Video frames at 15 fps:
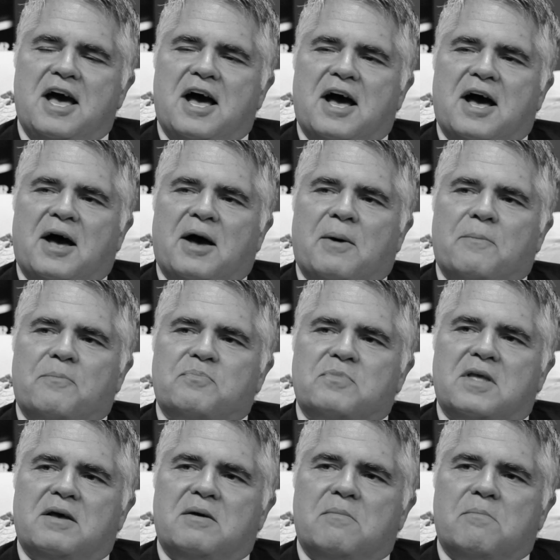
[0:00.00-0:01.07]
Um,
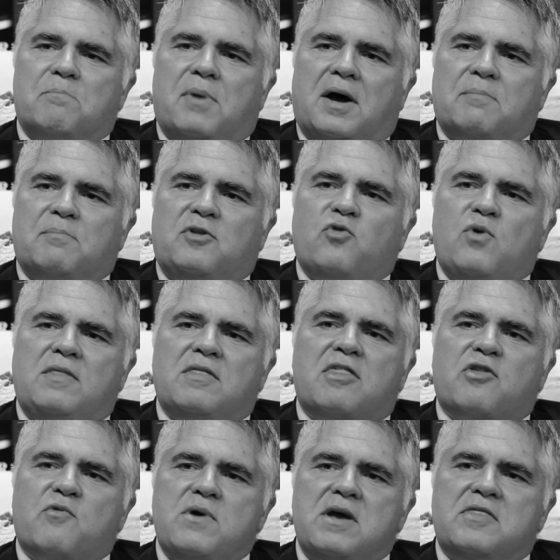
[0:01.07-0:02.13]
but between the
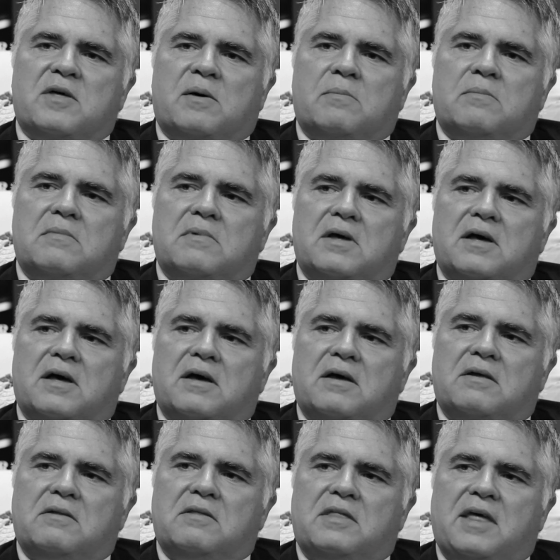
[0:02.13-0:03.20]
three of them, uh,
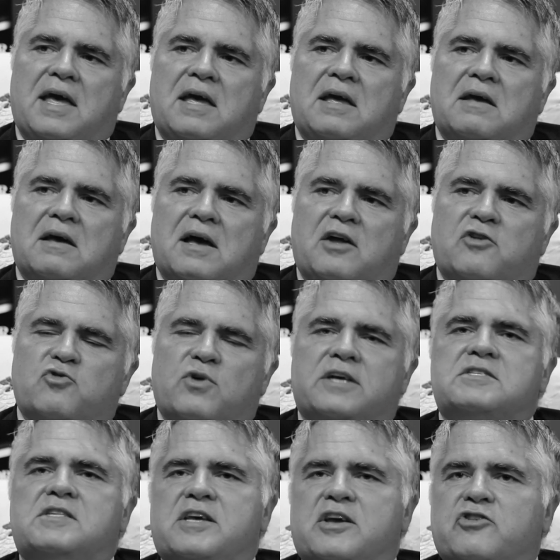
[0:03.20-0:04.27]
they
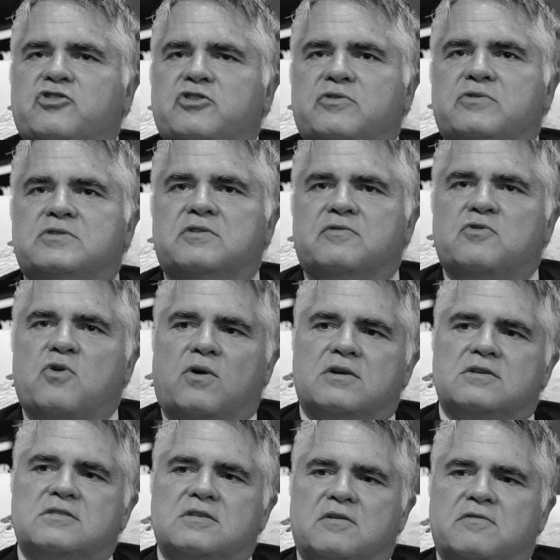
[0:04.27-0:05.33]
address the issues, of
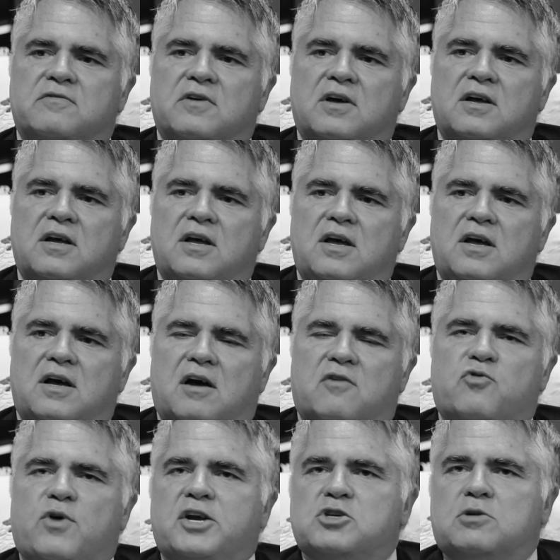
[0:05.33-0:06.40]
course, of, uh,
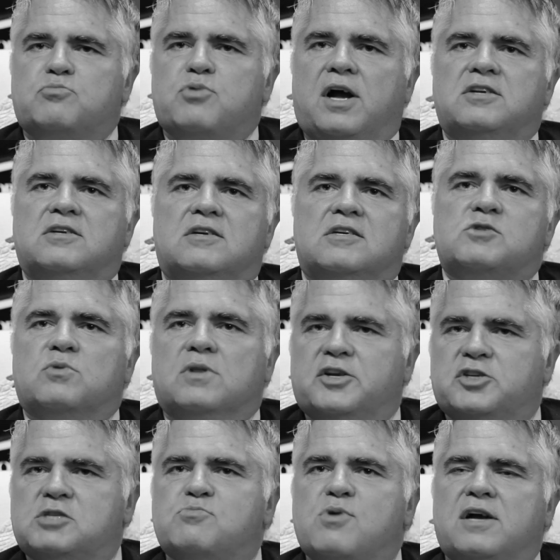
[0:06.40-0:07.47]
of racial prejudice,
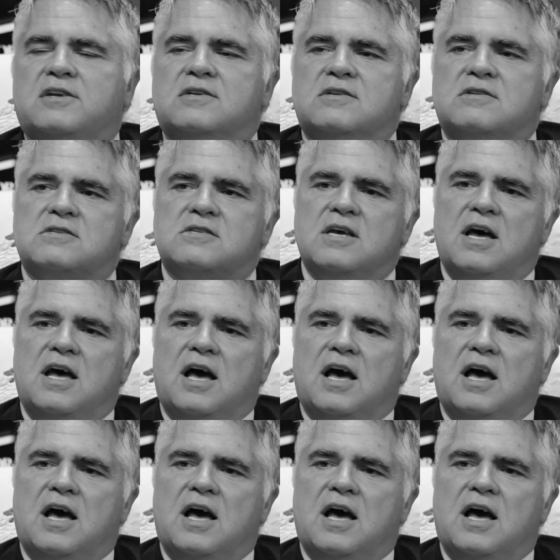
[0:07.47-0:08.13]
religious prejudice,